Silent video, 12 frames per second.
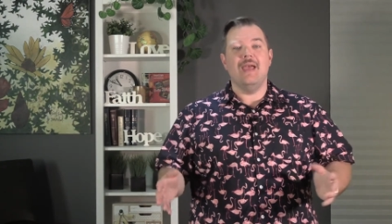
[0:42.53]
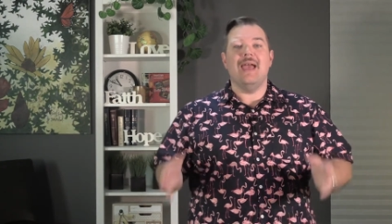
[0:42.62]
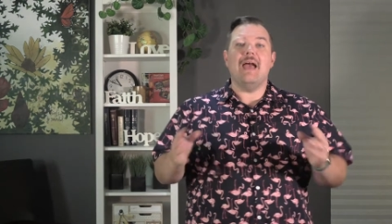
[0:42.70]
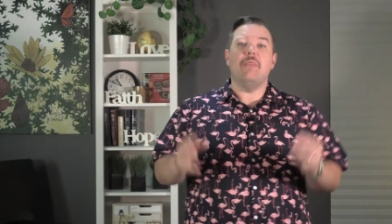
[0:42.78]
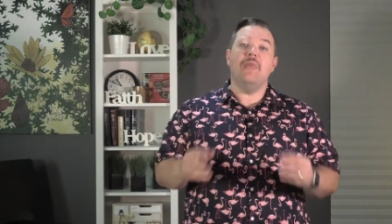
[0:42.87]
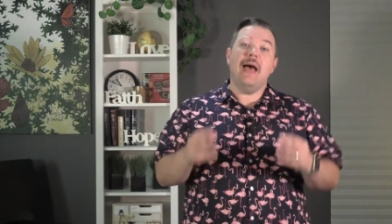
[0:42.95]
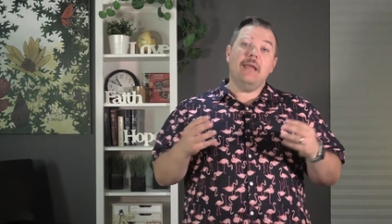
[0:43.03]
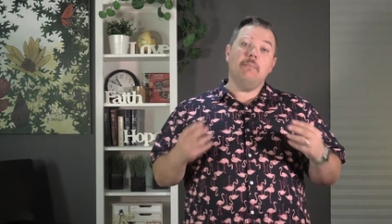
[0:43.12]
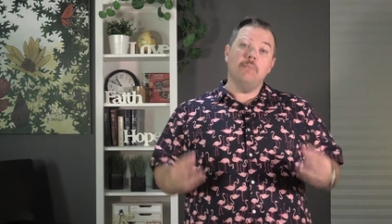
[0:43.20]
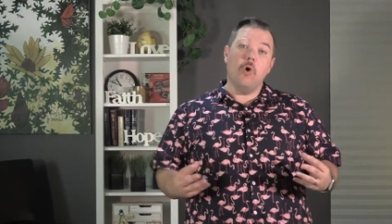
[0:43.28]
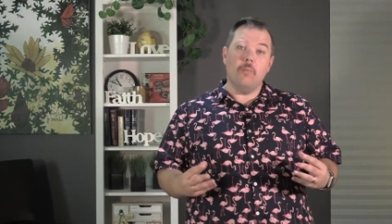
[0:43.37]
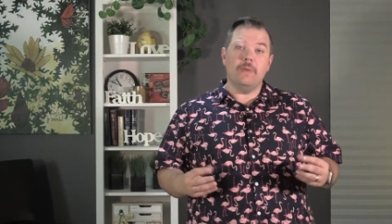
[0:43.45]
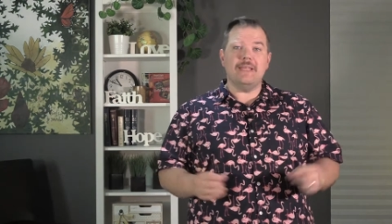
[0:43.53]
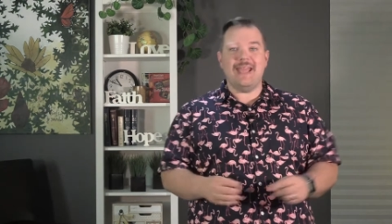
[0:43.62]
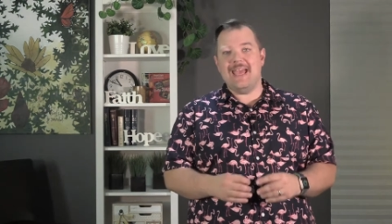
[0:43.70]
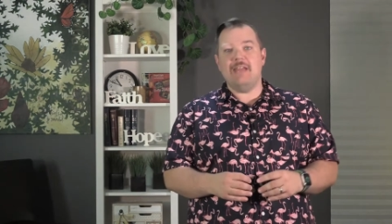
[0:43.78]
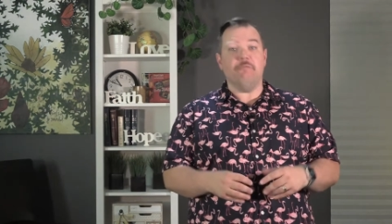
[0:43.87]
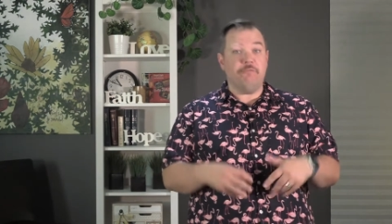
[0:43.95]
At that moment
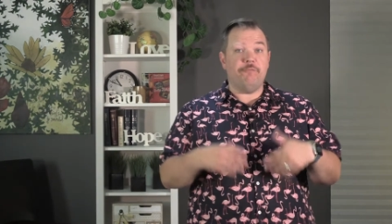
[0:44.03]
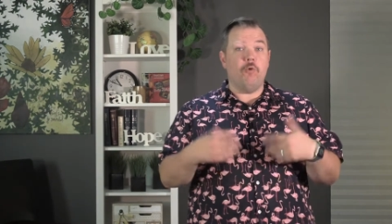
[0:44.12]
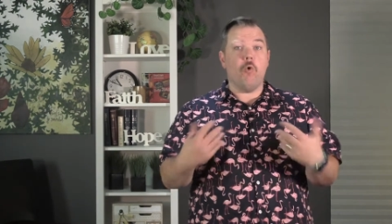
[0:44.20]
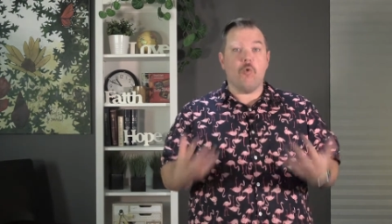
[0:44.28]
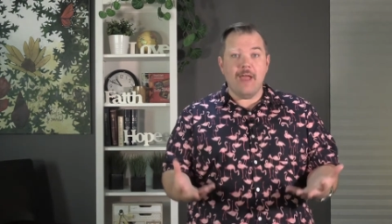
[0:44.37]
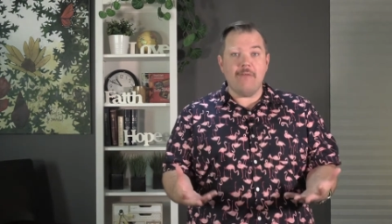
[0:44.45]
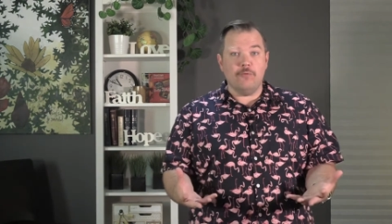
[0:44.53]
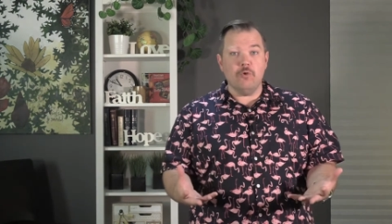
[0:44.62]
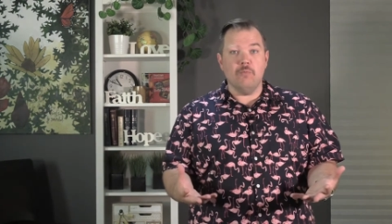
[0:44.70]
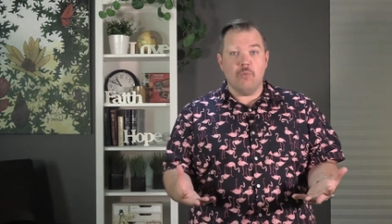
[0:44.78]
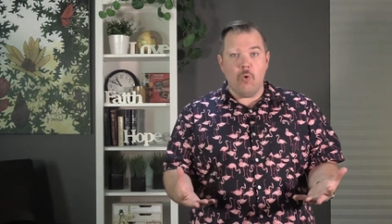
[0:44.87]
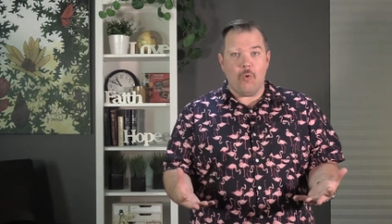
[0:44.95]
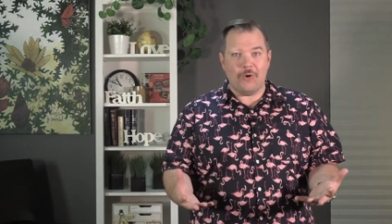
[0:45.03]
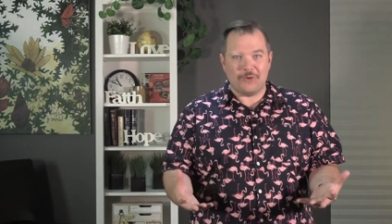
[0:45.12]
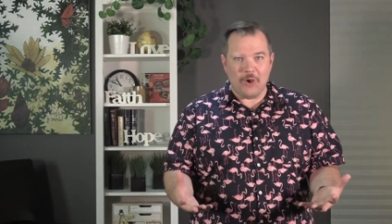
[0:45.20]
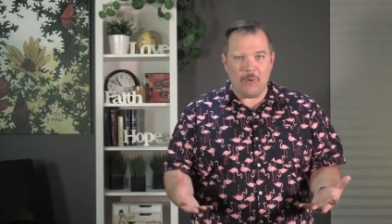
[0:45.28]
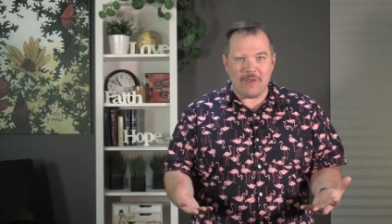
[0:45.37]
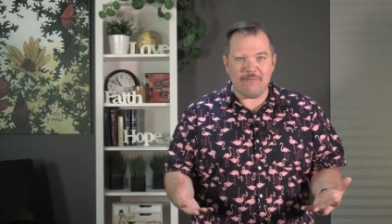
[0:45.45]
and forevermore
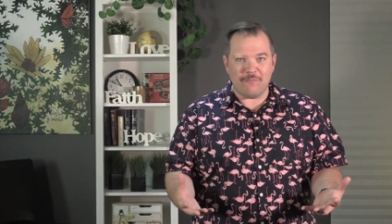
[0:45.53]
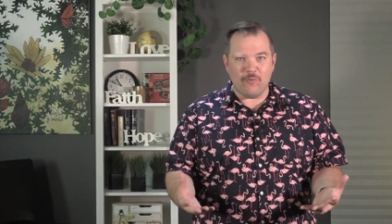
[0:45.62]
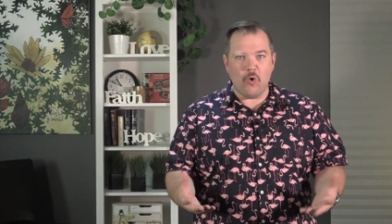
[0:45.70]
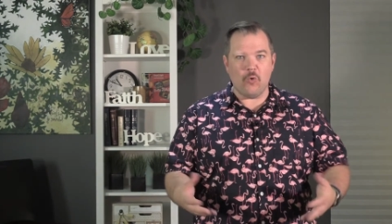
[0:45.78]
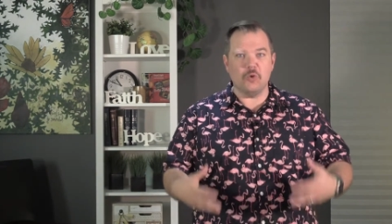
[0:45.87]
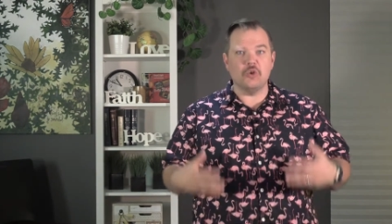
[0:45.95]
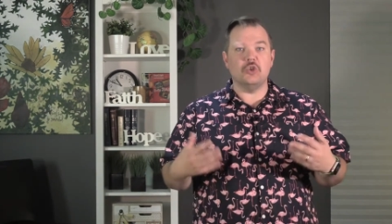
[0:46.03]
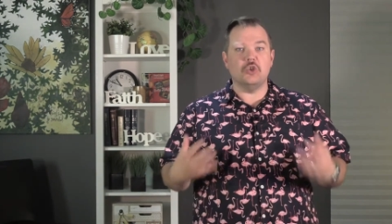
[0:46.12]
going forward,